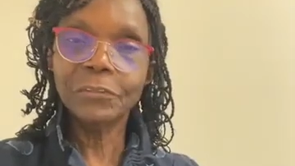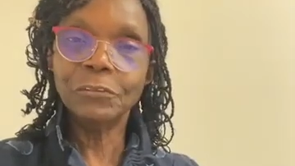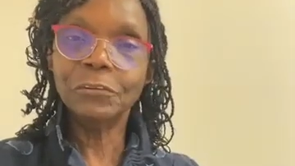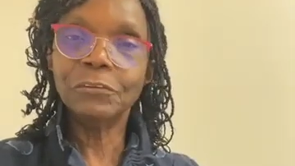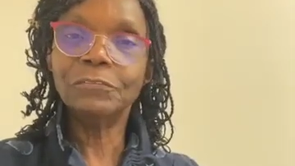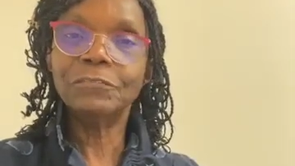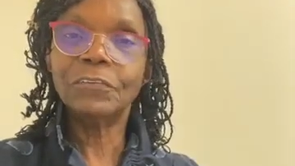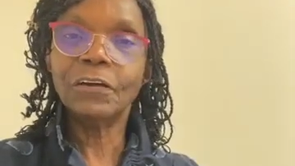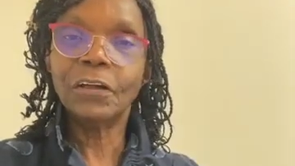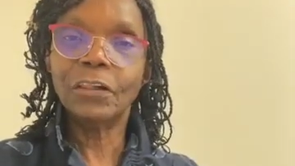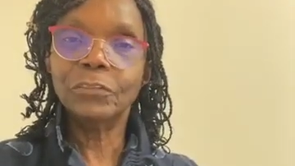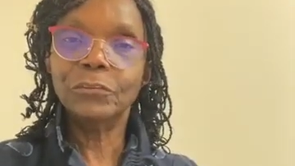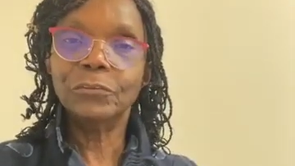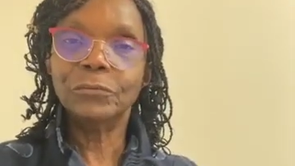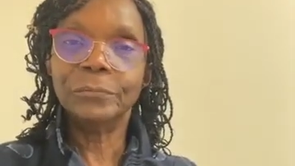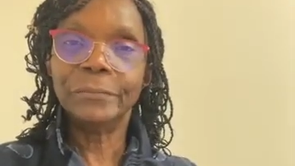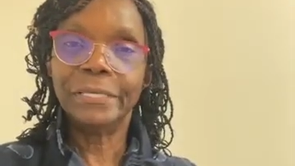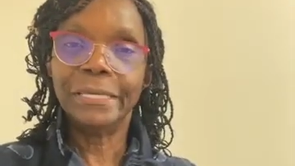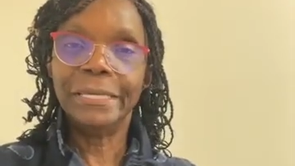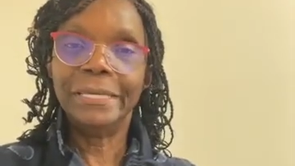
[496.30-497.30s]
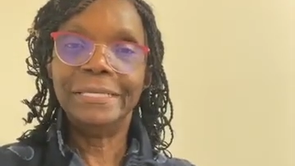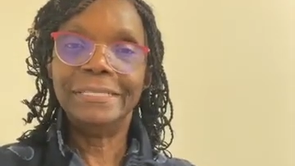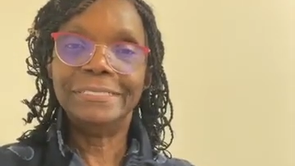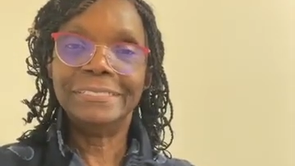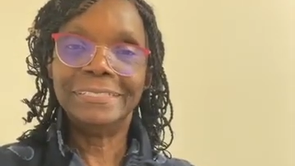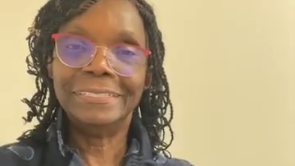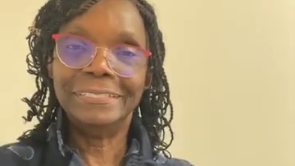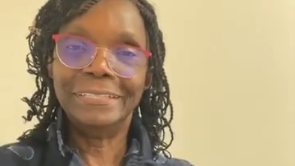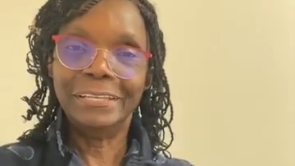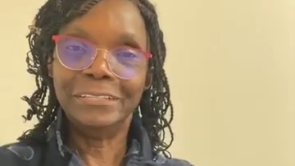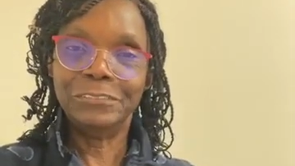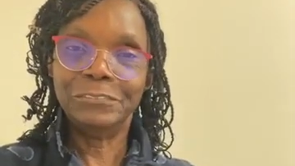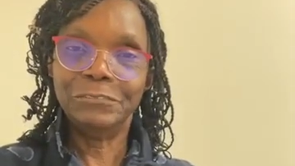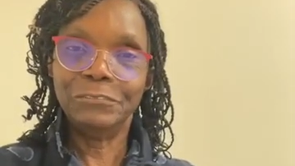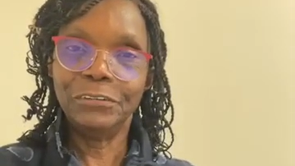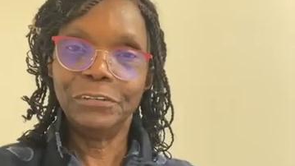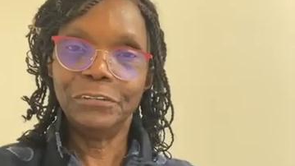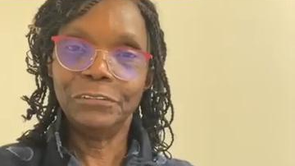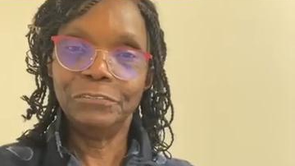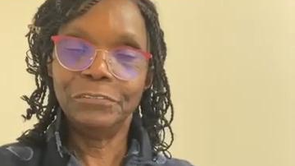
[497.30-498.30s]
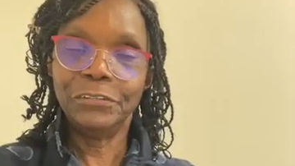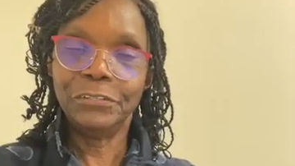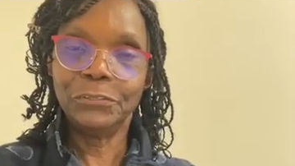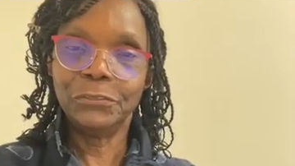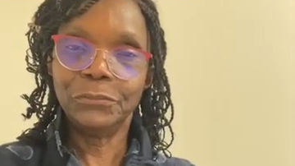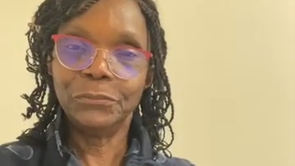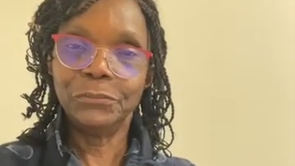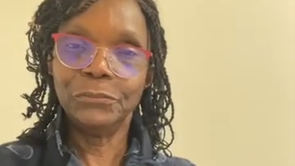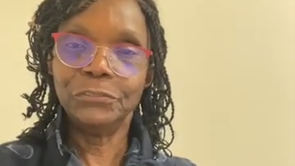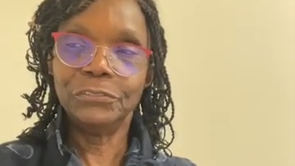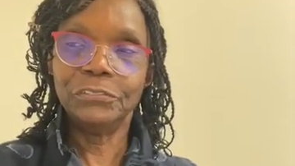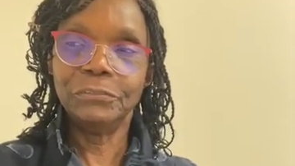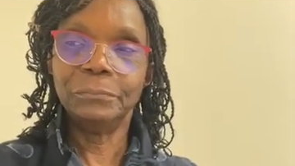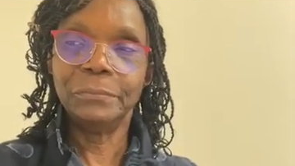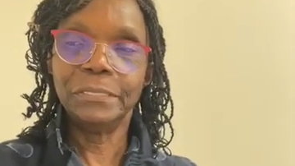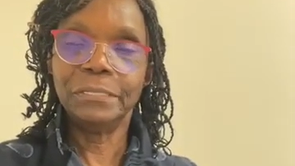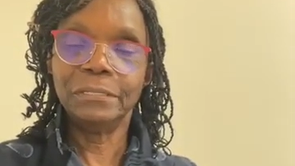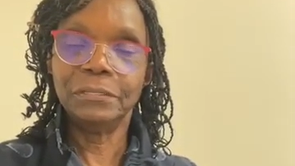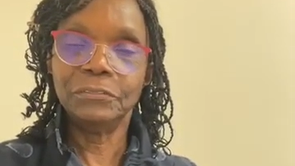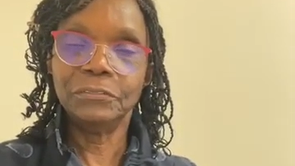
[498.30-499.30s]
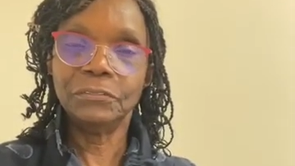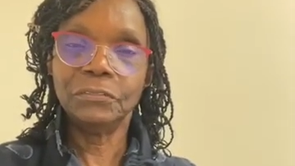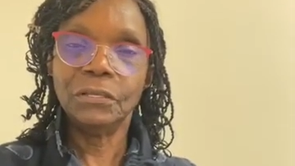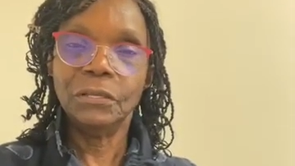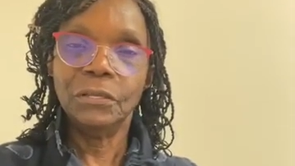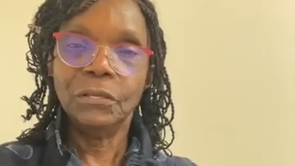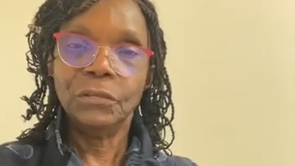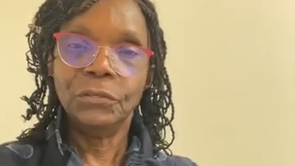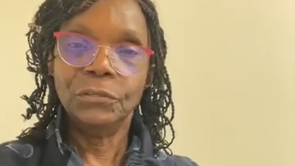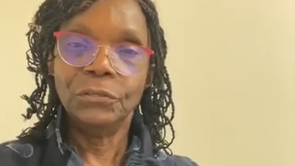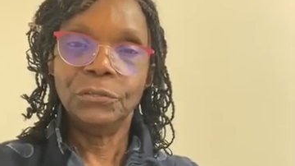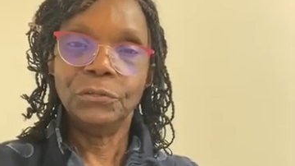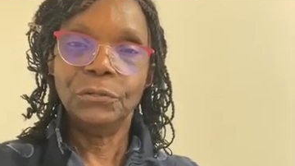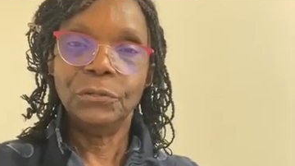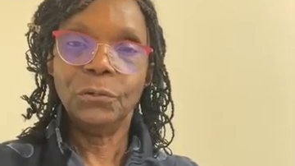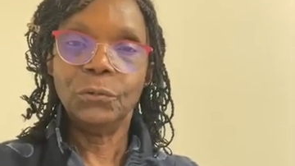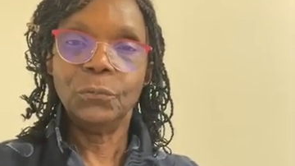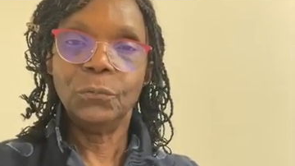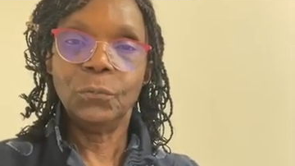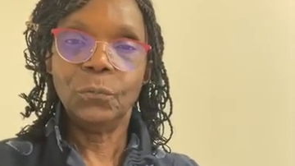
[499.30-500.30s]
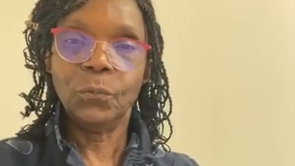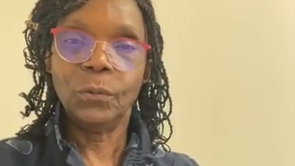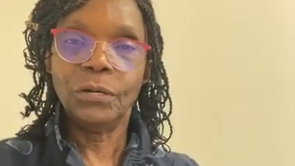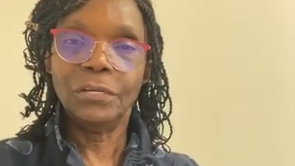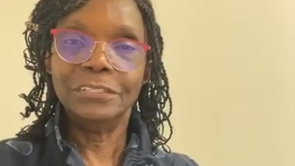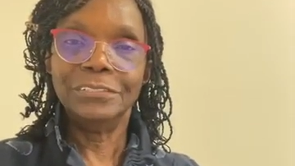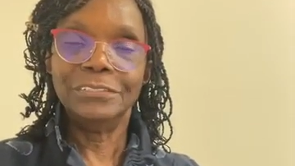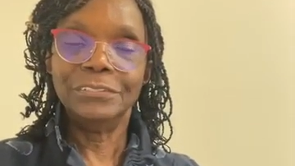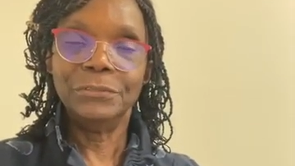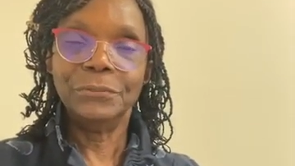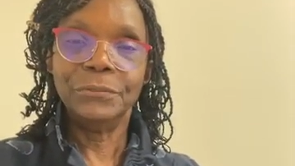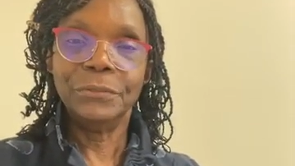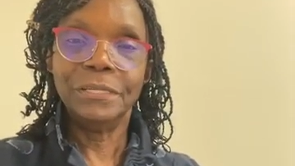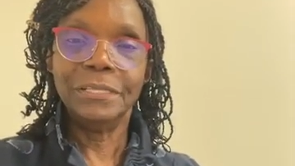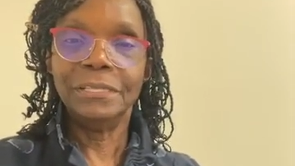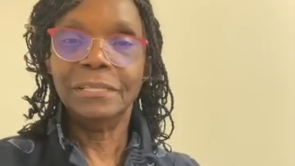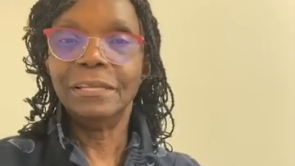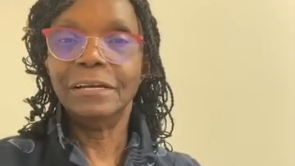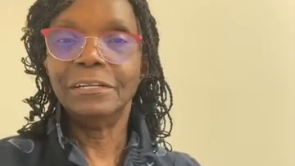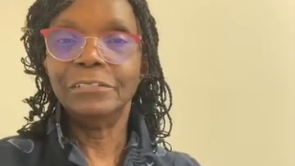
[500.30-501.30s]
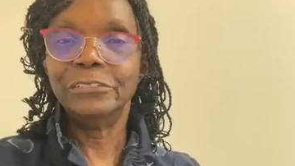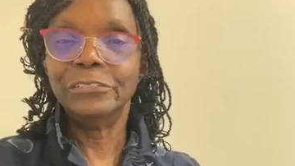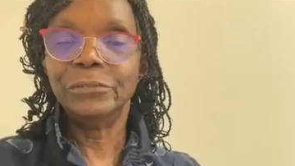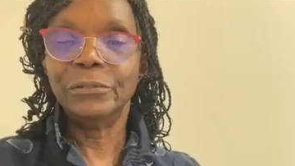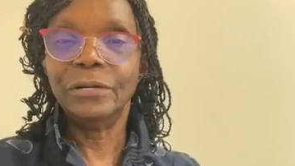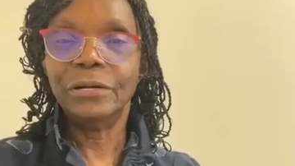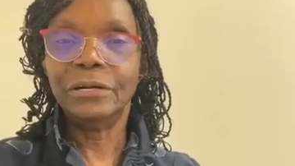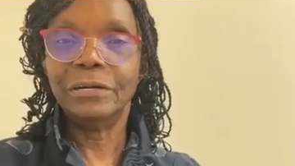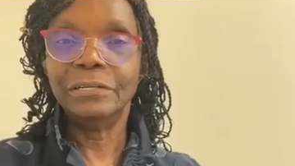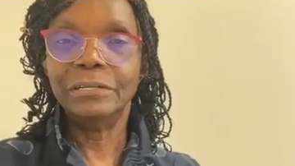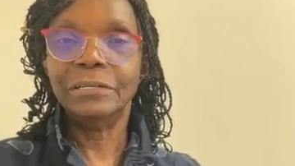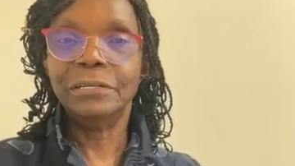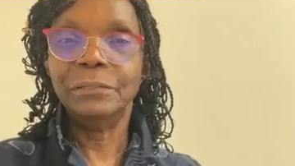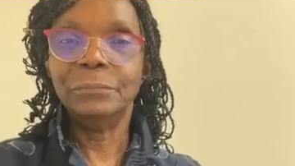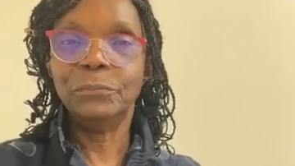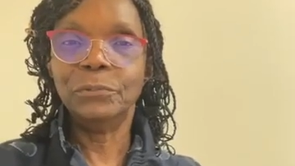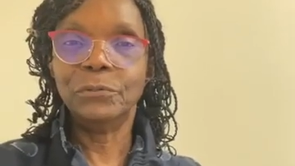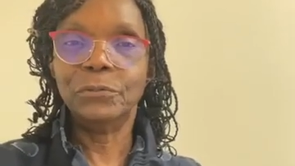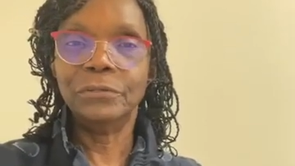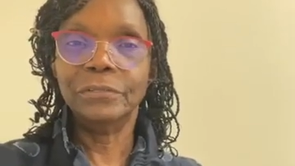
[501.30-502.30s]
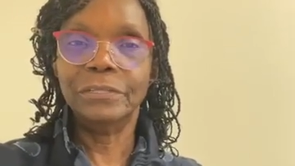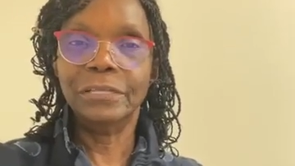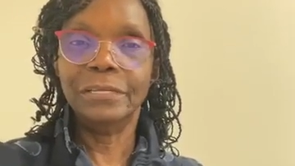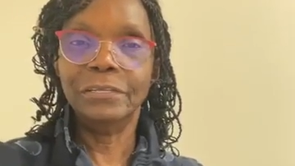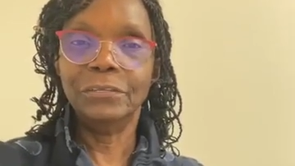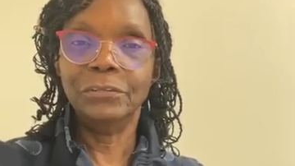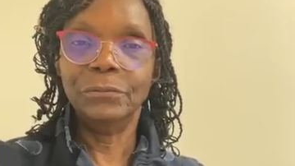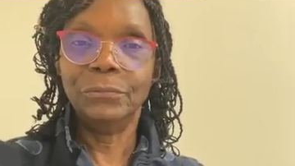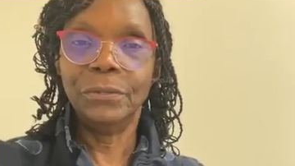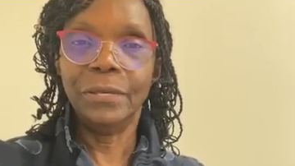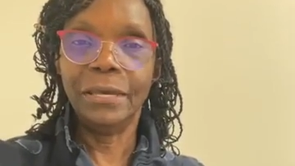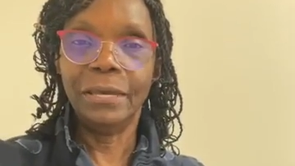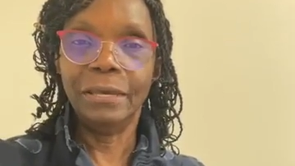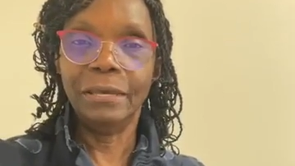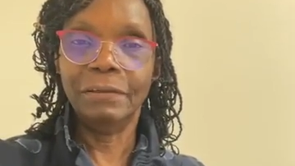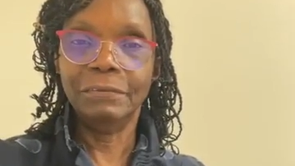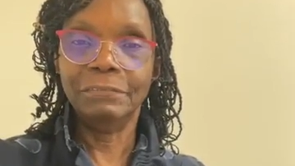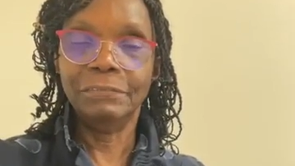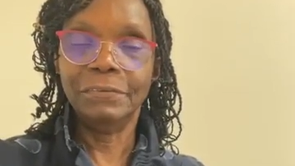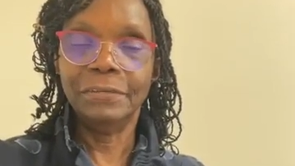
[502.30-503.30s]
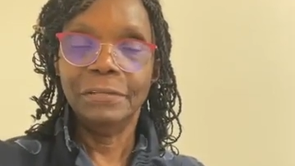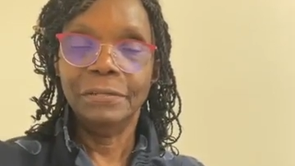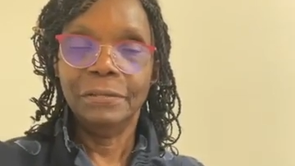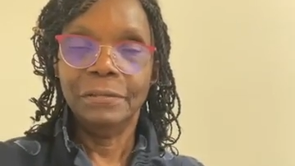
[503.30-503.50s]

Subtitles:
volume gains, and that's very, very crucial, because you don't want to enlarge your heart any more than you have